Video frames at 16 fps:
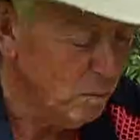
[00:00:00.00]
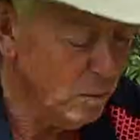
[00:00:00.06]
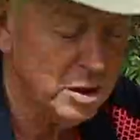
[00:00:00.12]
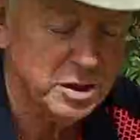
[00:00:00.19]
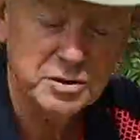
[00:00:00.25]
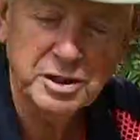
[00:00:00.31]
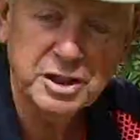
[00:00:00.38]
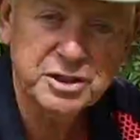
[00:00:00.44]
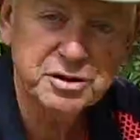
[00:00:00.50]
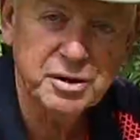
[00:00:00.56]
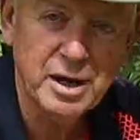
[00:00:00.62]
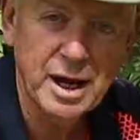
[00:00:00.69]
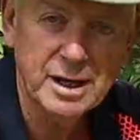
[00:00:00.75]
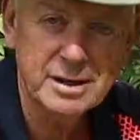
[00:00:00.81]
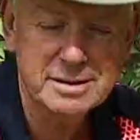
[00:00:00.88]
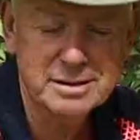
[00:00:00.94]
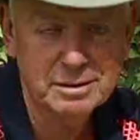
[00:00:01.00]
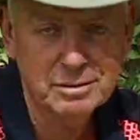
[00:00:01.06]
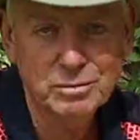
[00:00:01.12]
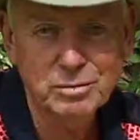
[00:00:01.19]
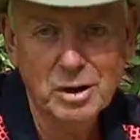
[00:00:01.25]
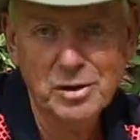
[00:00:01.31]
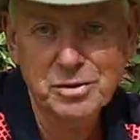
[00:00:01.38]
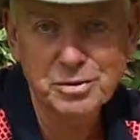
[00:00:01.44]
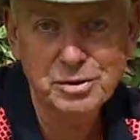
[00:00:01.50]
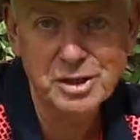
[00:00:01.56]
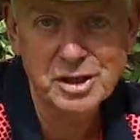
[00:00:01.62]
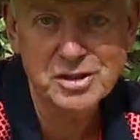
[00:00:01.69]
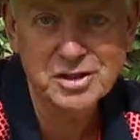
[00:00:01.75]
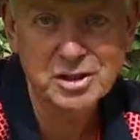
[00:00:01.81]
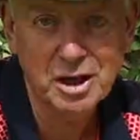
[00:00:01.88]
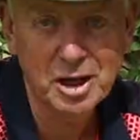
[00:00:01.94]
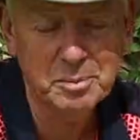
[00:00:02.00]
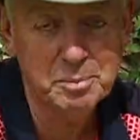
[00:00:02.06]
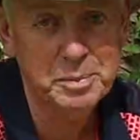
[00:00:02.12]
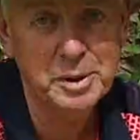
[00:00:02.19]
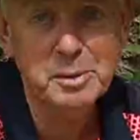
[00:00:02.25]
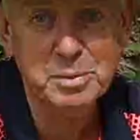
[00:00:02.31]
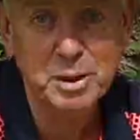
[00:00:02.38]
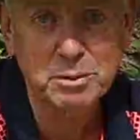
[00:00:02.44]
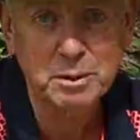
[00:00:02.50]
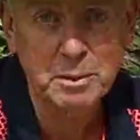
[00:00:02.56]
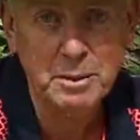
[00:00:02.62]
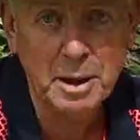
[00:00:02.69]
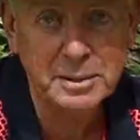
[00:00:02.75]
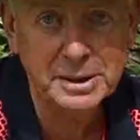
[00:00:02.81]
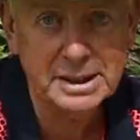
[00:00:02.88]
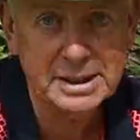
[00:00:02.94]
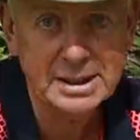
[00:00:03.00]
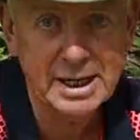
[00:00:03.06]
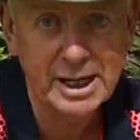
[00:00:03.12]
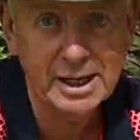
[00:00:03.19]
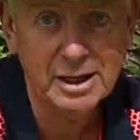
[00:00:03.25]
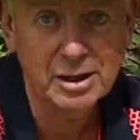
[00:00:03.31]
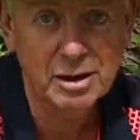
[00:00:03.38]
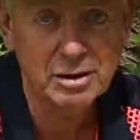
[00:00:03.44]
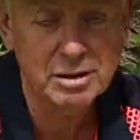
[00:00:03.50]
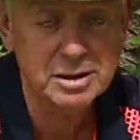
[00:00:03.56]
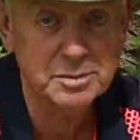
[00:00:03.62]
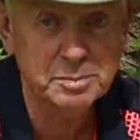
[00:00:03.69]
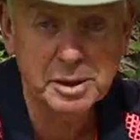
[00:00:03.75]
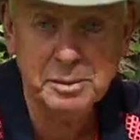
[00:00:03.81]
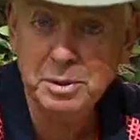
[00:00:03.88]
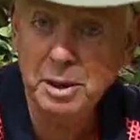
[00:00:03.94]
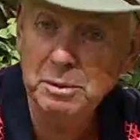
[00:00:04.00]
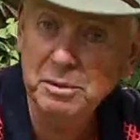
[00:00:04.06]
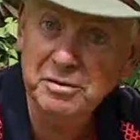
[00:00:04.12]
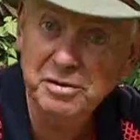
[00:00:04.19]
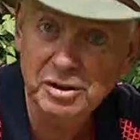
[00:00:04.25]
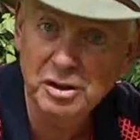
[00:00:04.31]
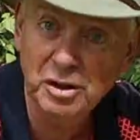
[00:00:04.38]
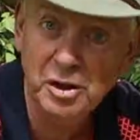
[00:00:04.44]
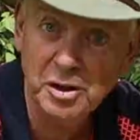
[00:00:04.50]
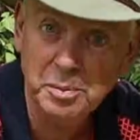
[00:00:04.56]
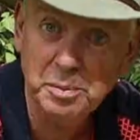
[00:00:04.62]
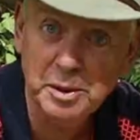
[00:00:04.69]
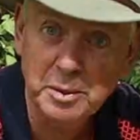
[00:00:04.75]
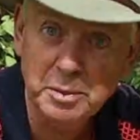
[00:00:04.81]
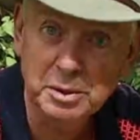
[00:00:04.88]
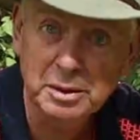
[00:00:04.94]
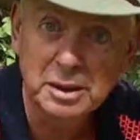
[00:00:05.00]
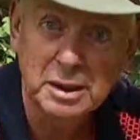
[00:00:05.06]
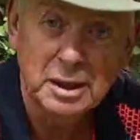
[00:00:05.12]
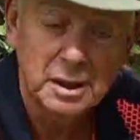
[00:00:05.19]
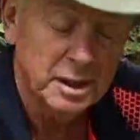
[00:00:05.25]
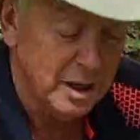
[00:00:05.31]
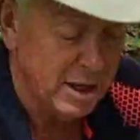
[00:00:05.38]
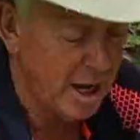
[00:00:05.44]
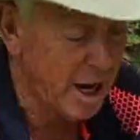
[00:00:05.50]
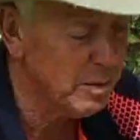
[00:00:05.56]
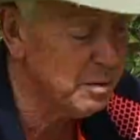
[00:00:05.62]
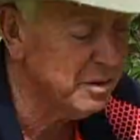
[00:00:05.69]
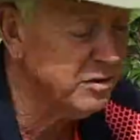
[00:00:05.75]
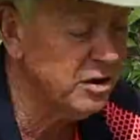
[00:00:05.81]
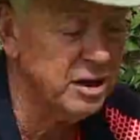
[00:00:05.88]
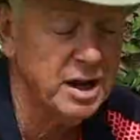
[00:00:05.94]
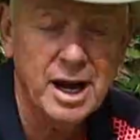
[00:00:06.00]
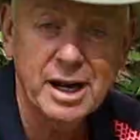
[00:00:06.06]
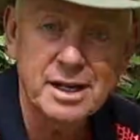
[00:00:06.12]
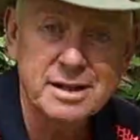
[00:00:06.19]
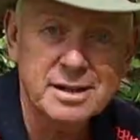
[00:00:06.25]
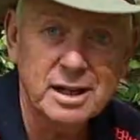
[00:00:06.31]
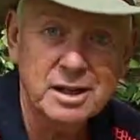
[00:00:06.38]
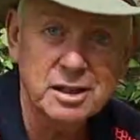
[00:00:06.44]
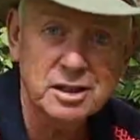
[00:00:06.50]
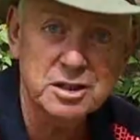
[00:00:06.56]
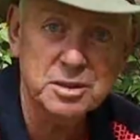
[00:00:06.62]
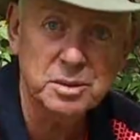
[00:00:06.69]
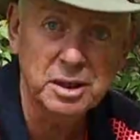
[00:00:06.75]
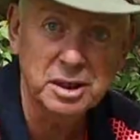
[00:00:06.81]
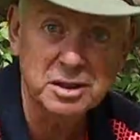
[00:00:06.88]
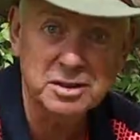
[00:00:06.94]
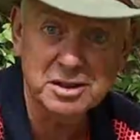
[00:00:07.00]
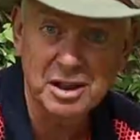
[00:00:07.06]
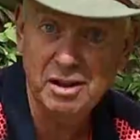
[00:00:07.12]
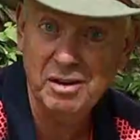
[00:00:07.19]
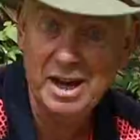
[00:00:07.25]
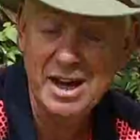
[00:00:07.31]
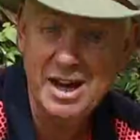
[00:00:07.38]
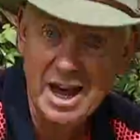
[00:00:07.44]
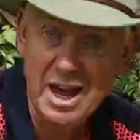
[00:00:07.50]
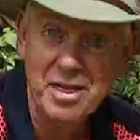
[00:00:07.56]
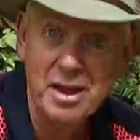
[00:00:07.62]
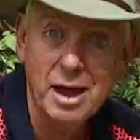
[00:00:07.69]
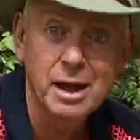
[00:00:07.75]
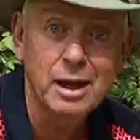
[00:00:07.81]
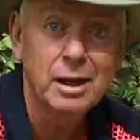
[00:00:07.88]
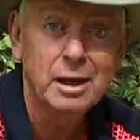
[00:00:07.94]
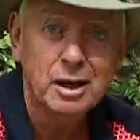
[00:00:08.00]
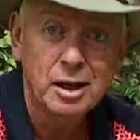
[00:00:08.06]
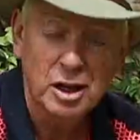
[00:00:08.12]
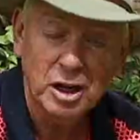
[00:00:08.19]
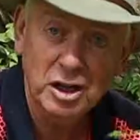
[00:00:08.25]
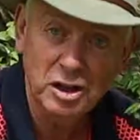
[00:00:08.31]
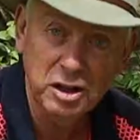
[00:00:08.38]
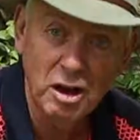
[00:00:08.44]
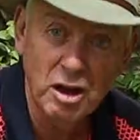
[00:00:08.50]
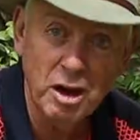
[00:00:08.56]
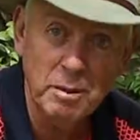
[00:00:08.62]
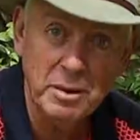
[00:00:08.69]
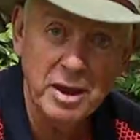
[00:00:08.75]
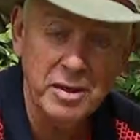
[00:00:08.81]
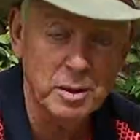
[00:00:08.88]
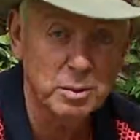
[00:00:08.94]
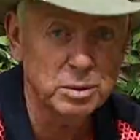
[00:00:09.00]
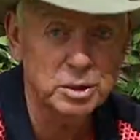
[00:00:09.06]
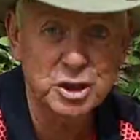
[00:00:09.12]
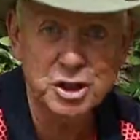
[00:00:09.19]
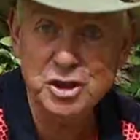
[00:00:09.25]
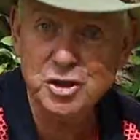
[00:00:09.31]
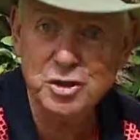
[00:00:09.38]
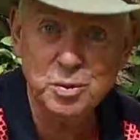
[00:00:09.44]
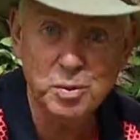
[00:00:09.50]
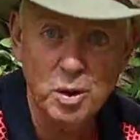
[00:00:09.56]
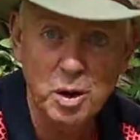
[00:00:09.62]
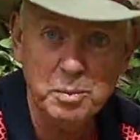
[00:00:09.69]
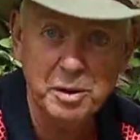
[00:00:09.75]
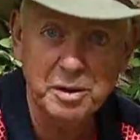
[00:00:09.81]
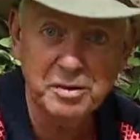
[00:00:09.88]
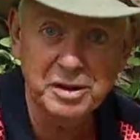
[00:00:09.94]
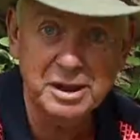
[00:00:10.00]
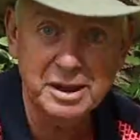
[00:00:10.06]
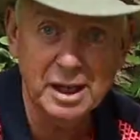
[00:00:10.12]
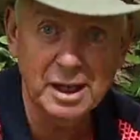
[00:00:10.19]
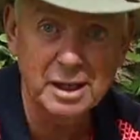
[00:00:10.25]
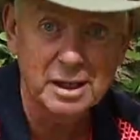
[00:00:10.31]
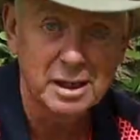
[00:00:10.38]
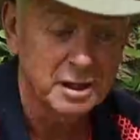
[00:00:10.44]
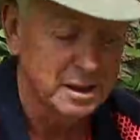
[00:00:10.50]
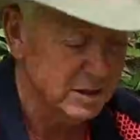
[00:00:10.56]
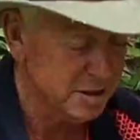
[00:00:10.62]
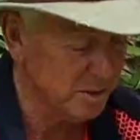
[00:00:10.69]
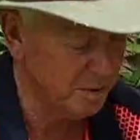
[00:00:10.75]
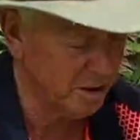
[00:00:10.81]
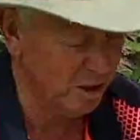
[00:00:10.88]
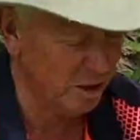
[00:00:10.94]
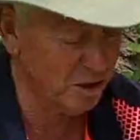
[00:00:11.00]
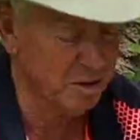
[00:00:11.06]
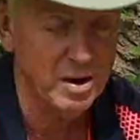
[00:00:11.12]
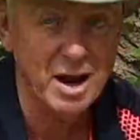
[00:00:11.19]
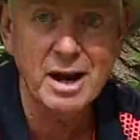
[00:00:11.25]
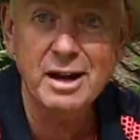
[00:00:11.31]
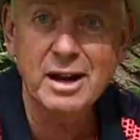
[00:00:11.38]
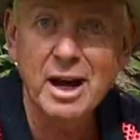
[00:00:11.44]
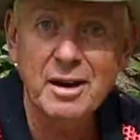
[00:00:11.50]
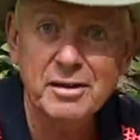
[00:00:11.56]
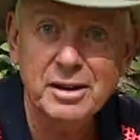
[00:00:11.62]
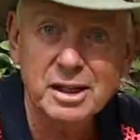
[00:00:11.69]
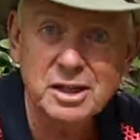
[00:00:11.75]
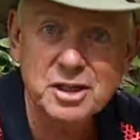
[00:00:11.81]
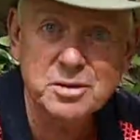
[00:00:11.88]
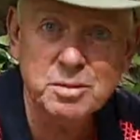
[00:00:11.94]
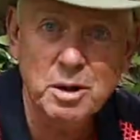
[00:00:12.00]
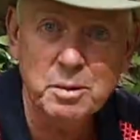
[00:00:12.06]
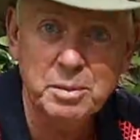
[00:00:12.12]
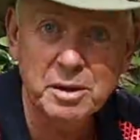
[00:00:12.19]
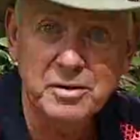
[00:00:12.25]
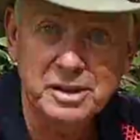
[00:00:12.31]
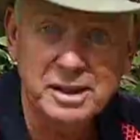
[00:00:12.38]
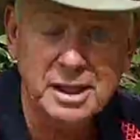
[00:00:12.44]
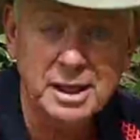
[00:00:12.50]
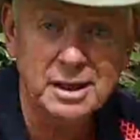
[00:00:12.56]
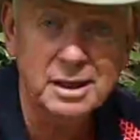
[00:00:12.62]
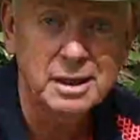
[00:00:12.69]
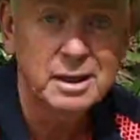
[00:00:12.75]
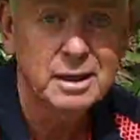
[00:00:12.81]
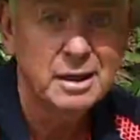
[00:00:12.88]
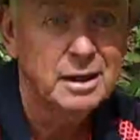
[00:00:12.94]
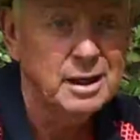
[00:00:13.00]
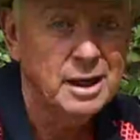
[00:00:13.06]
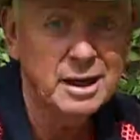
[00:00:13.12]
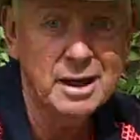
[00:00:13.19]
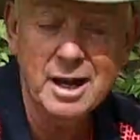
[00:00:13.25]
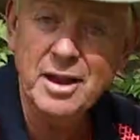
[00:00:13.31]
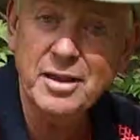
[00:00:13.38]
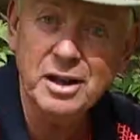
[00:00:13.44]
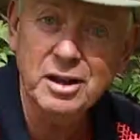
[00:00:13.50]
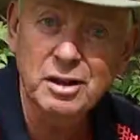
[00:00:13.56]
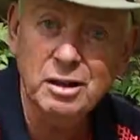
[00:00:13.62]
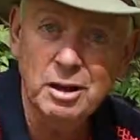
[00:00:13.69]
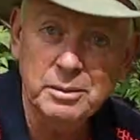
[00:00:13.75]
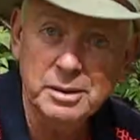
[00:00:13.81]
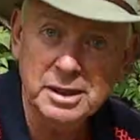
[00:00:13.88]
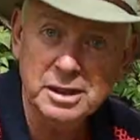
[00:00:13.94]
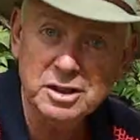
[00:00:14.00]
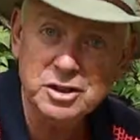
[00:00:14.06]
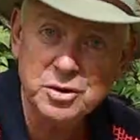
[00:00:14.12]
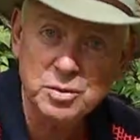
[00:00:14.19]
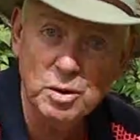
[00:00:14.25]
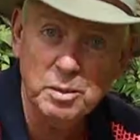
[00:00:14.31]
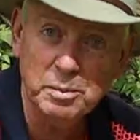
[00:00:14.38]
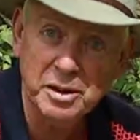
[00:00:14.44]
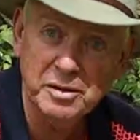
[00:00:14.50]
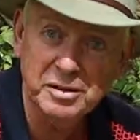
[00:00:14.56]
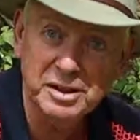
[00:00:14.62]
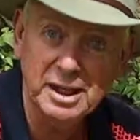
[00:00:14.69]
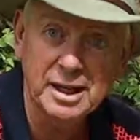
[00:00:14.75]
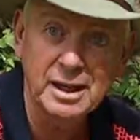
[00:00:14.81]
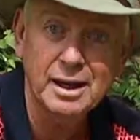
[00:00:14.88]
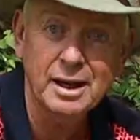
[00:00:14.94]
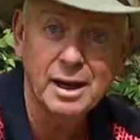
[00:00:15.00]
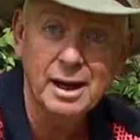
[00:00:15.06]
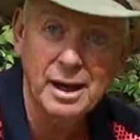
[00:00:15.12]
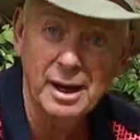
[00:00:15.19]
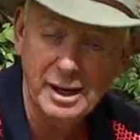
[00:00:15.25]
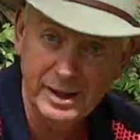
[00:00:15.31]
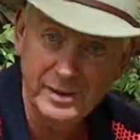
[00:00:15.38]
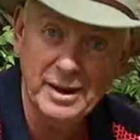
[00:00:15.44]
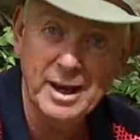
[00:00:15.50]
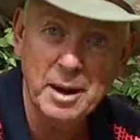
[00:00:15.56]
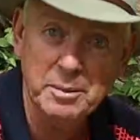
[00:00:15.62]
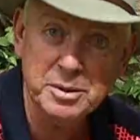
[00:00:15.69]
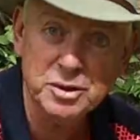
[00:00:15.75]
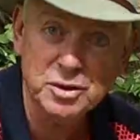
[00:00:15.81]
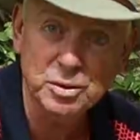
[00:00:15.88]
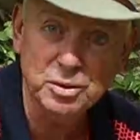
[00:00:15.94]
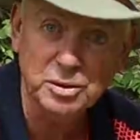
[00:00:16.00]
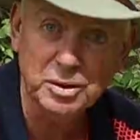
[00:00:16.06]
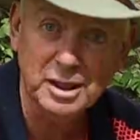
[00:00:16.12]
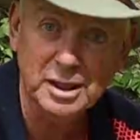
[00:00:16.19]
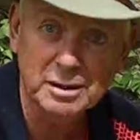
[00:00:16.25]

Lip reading: Wandering trads right through this site, big problem up in the Dandenongs, big problem for a lot of people. And we've got honeysuckle as well, so another climber that will just swamp everything. So we've got ground cover that'll swamp everything, and another climber that'll swamp everything in the upper story.